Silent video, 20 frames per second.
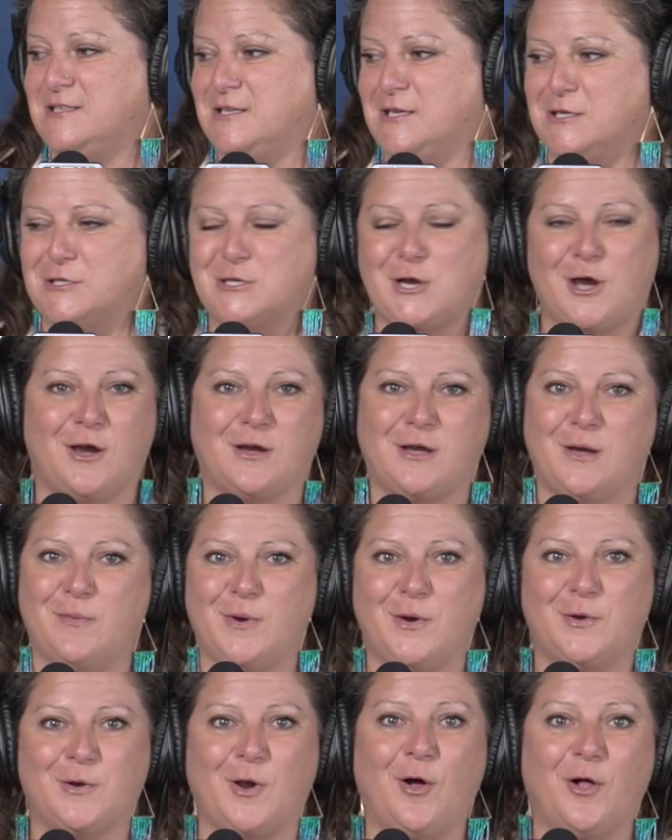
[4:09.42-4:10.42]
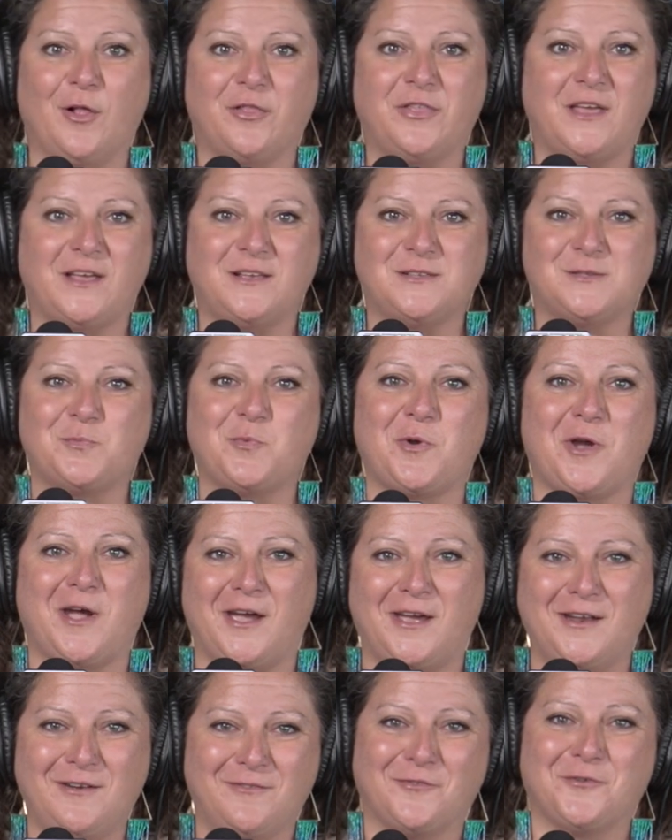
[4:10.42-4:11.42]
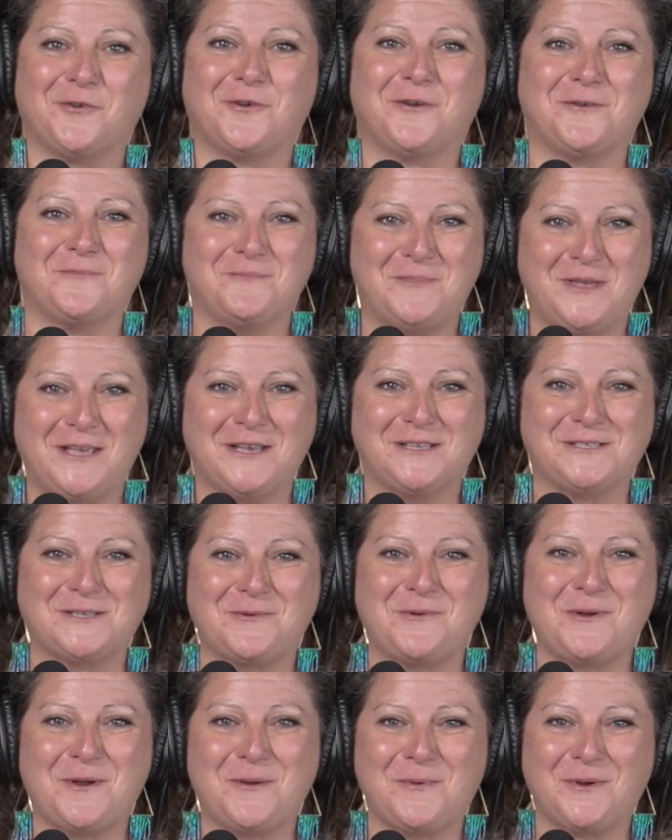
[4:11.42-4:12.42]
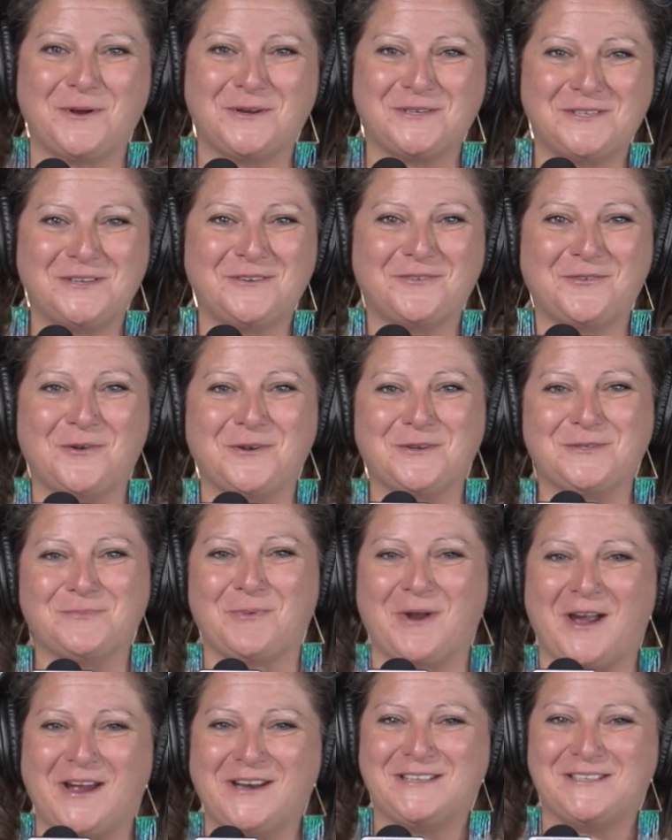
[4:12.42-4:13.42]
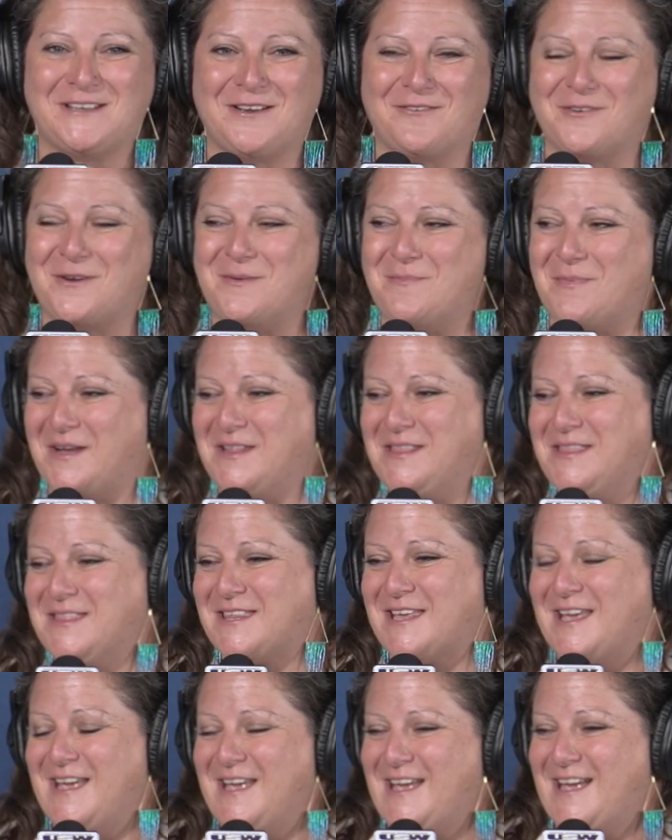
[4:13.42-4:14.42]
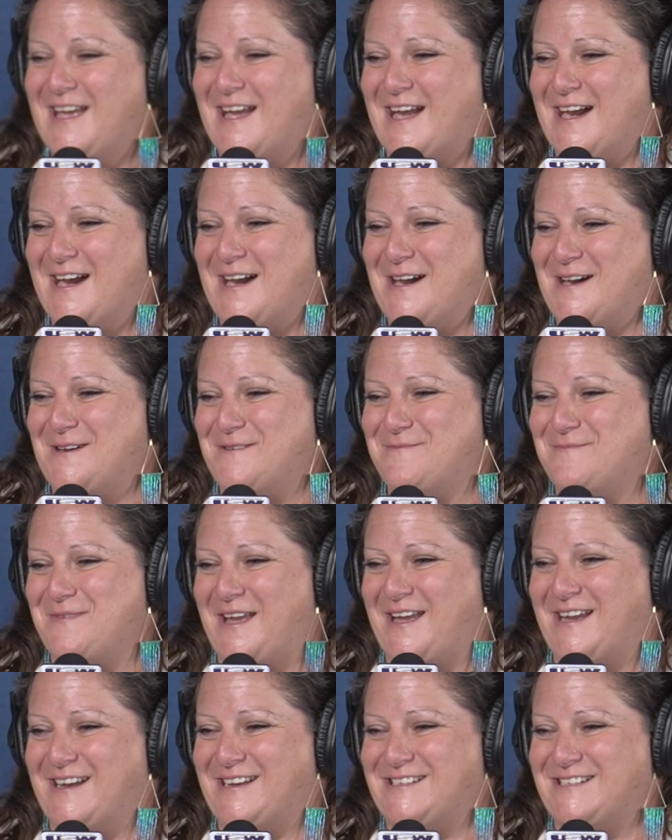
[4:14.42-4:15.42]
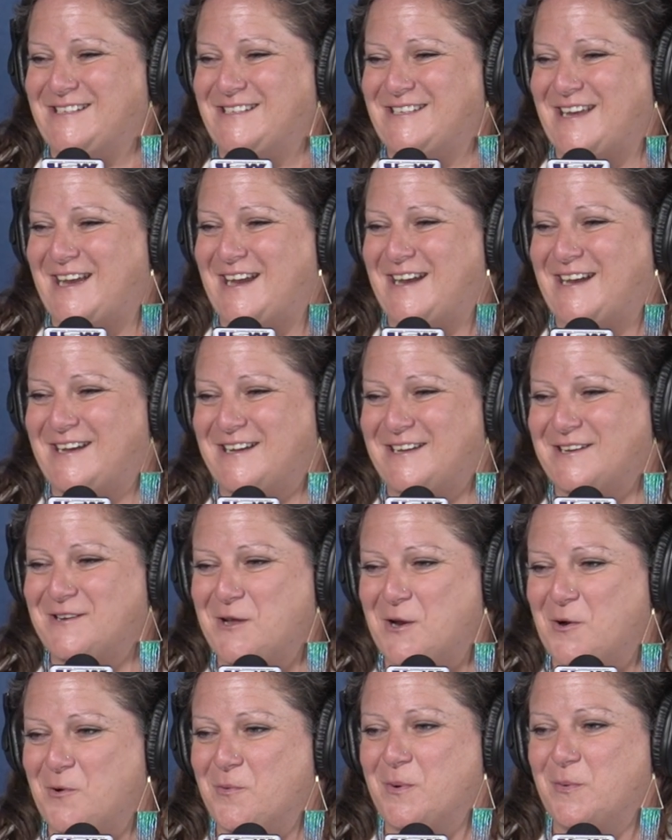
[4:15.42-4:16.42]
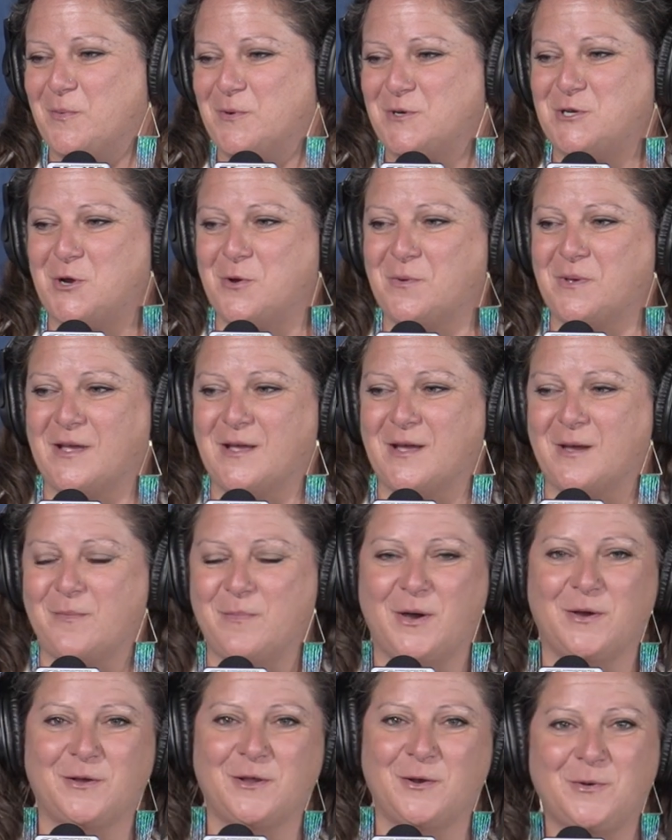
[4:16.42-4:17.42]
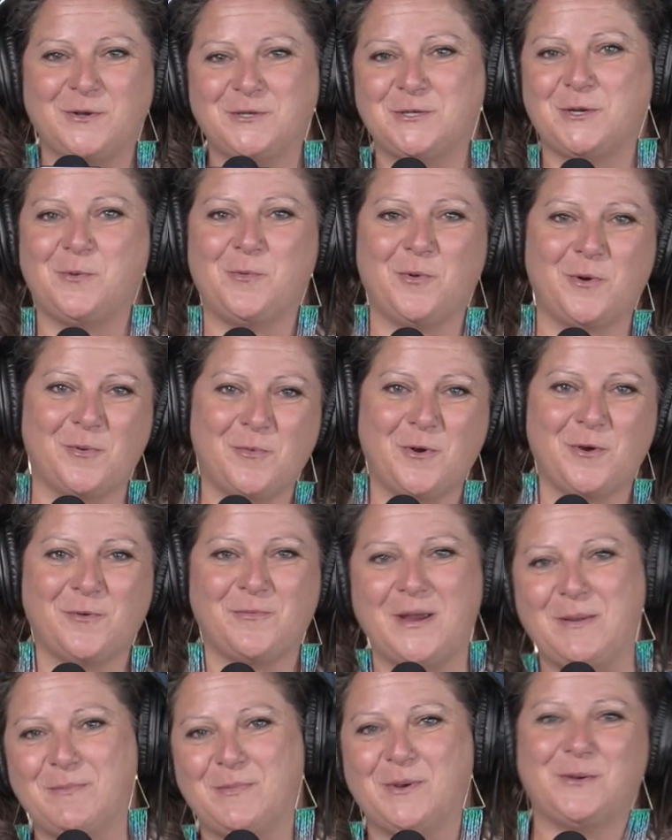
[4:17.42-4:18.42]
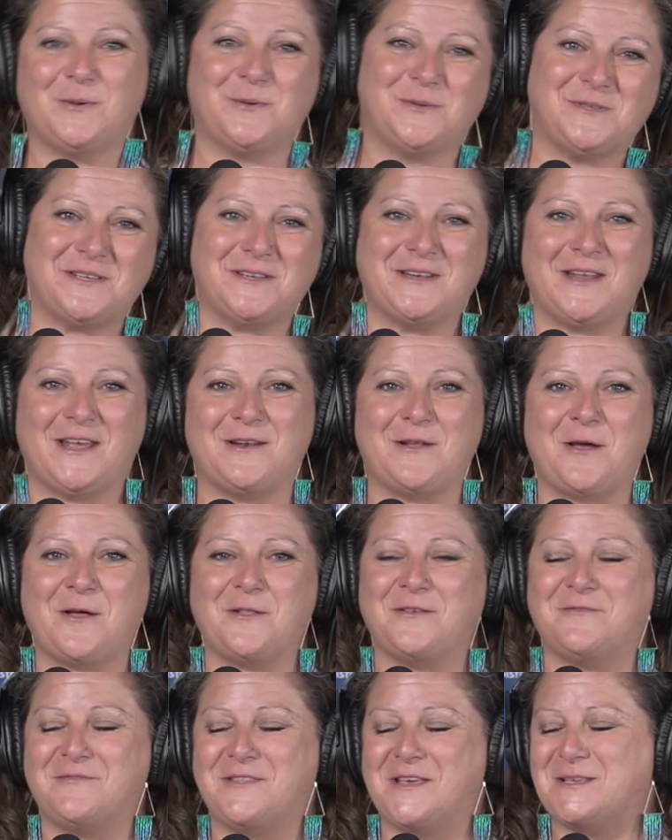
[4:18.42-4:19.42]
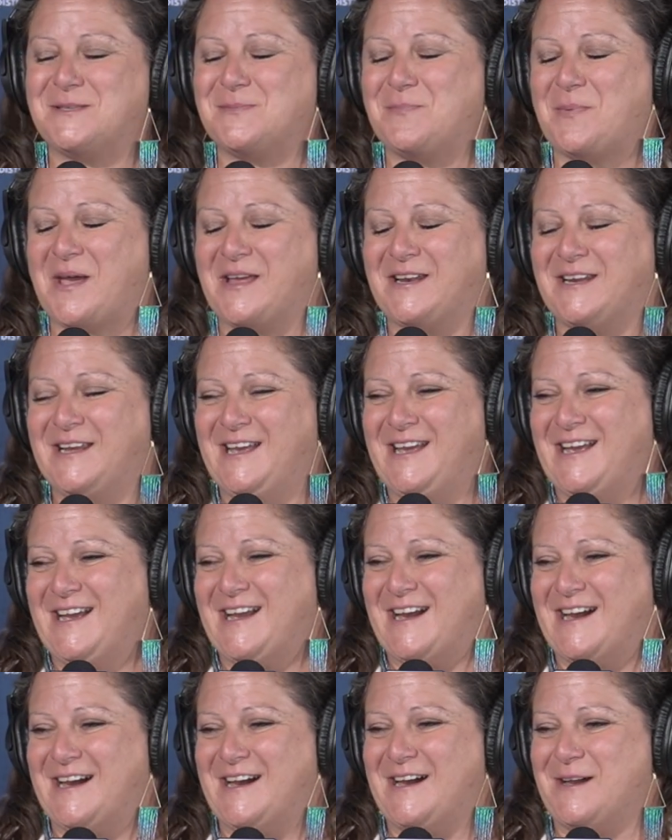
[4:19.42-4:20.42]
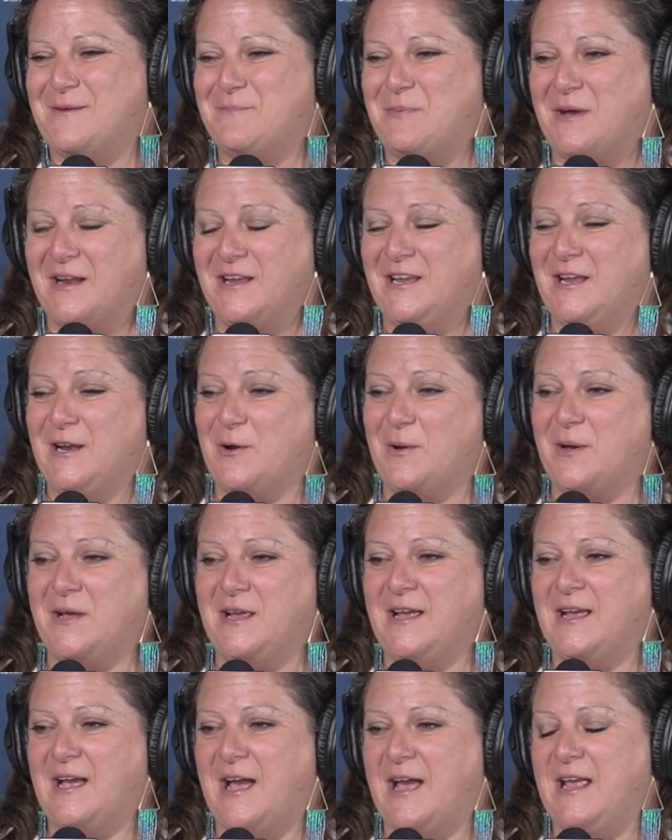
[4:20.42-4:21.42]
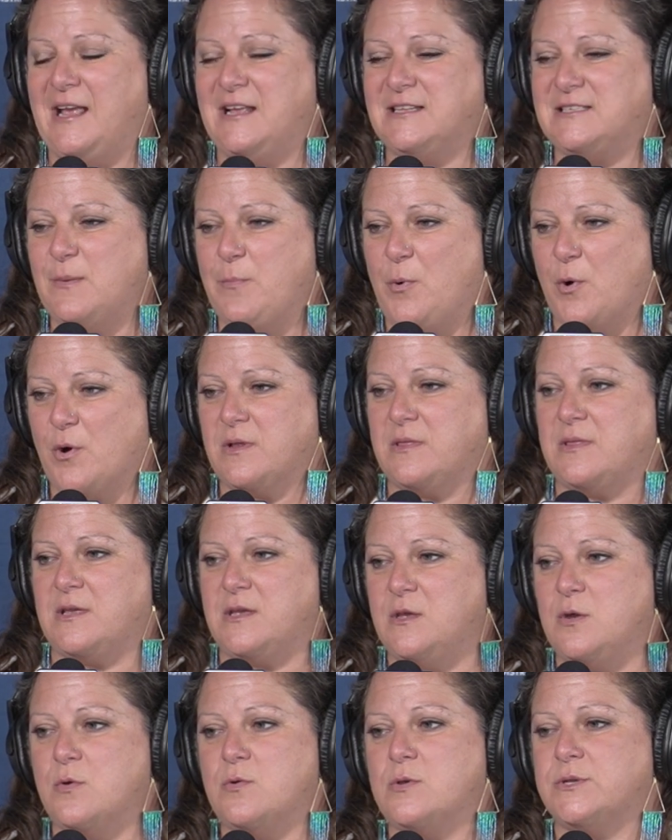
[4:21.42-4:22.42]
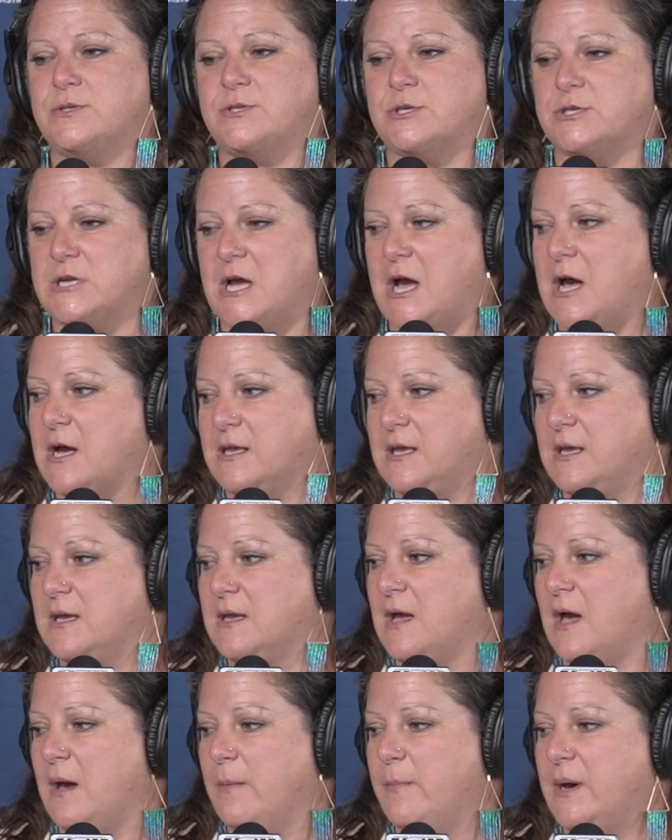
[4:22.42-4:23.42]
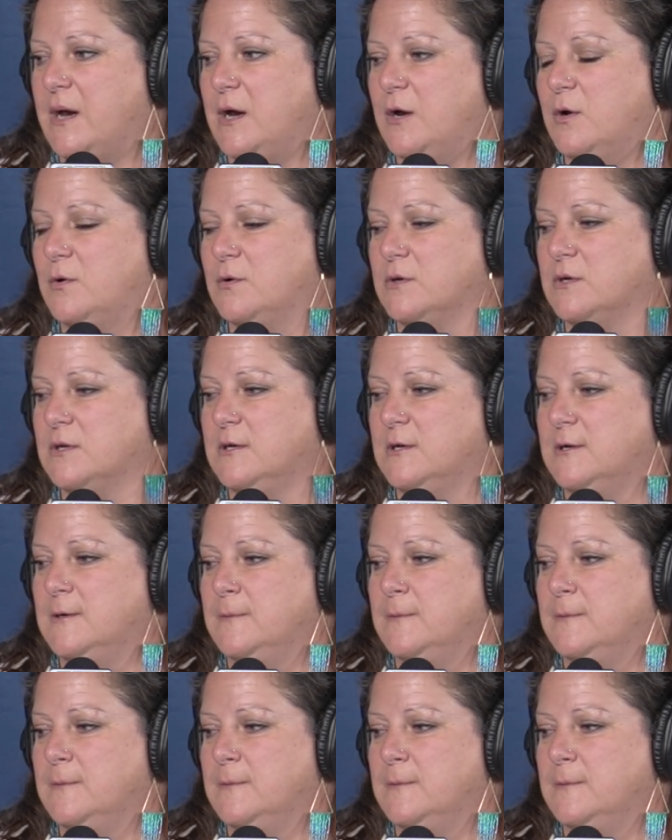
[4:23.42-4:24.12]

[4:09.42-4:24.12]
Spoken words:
to talk about all things Pride. For me as a queer person, of course, Pride is every month. We were joking about, I should have worn more rainbows and all of this, but it's important that unions are talking about